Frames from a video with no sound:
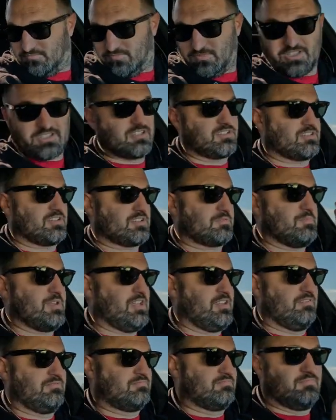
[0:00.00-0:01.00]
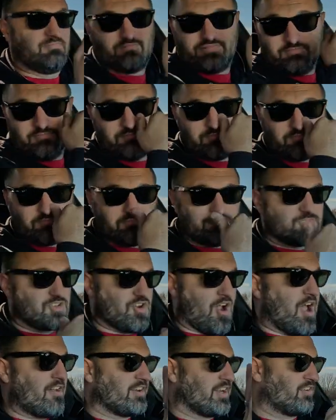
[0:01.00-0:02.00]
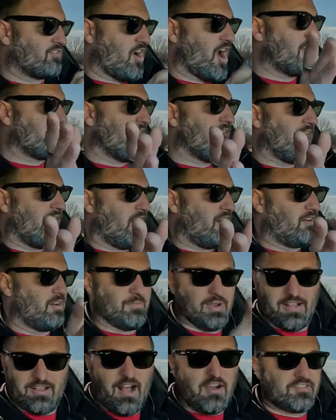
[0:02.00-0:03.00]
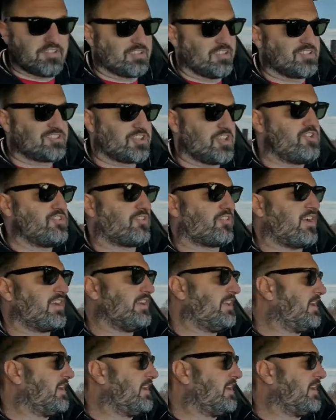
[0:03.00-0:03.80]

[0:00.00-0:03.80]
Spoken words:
this is just me driving it right now. I mean, obviously it's tuned right